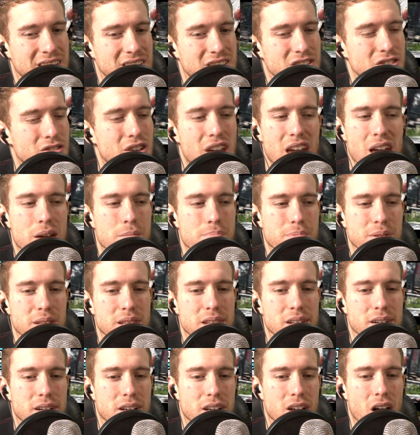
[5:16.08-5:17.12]
you can't be
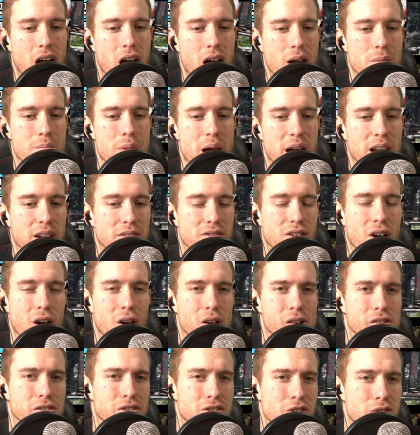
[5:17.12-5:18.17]
the combat of
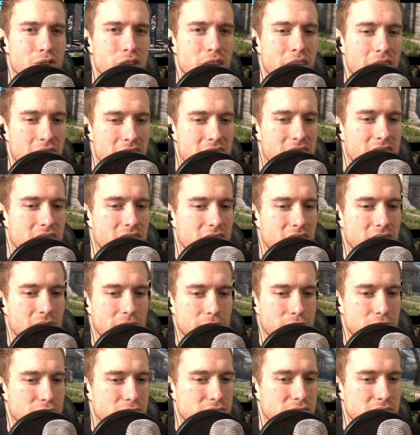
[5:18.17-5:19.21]
Call of Duty
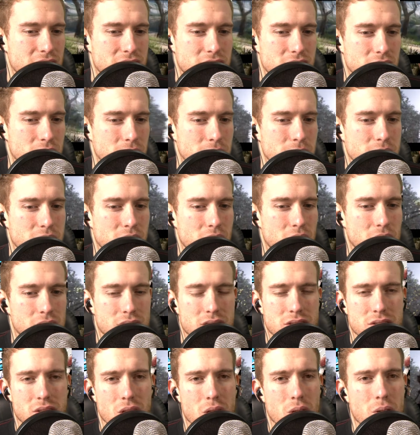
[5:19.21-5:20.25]
if your systems are
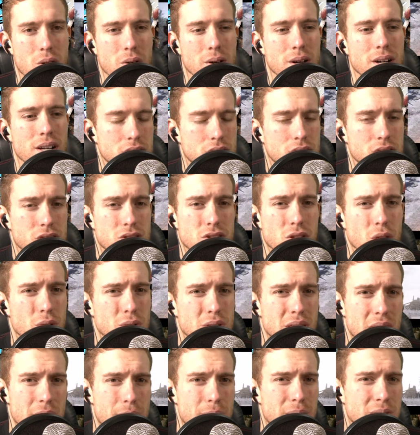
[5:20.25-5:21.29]
so
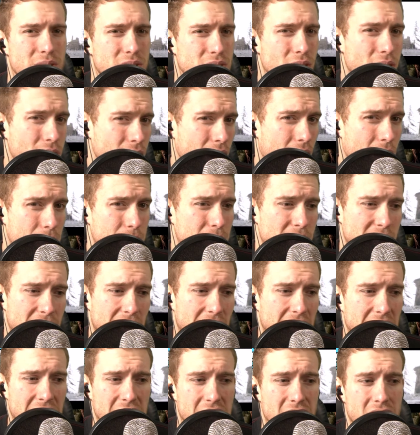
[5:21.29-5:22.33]
deep and so
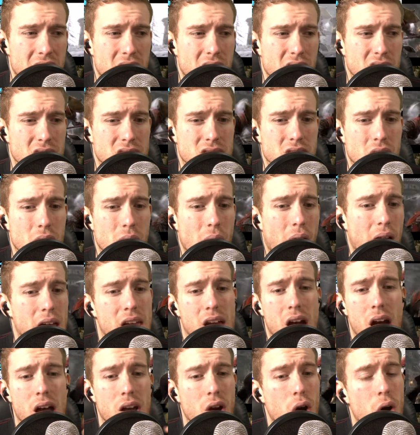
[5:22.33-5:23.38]
complicated. So
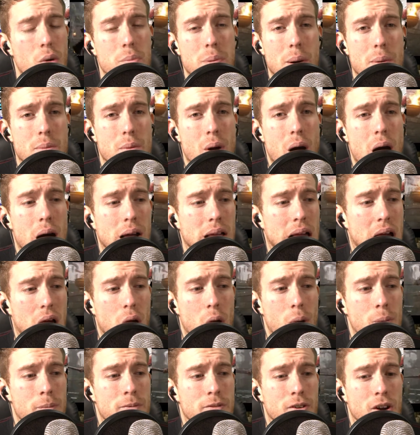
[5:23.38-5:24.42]
I hope I'm wrong. I
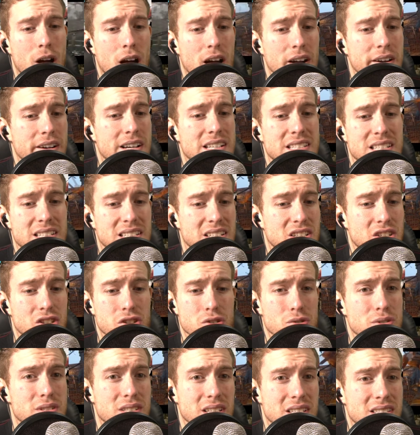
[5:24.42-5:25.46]
hope For Honor is a
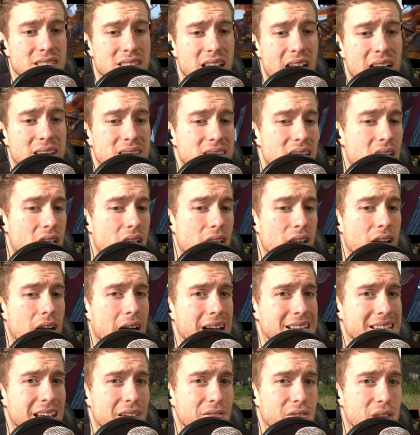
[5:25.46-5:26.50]
huge success.
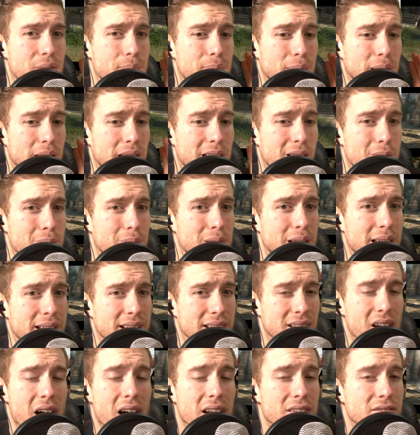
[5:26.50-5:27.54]
I definitely plan on
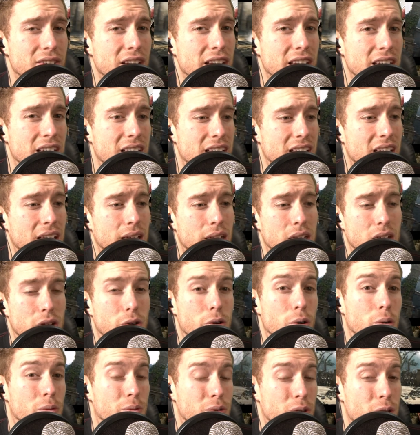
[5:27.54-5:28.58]
playing a lot of it. I'm
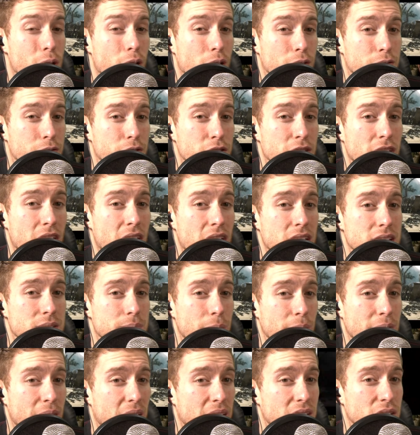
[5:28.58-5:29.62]
getting a review out for you guys
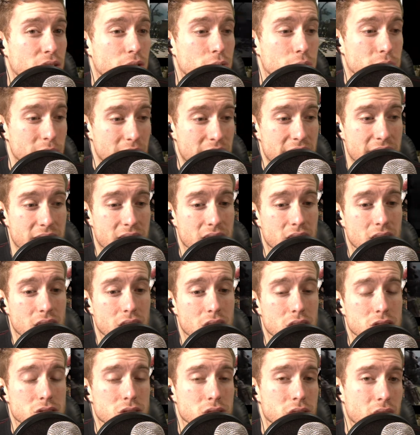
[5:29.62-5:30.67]
by the end of the week,
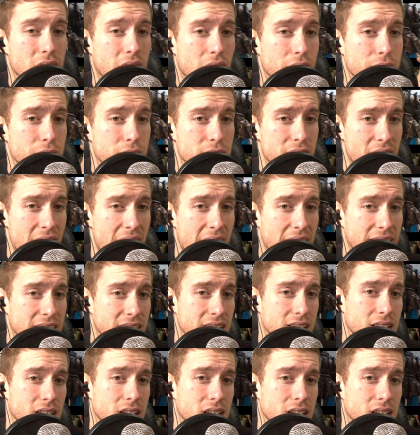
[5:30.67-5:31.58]
so look out for that.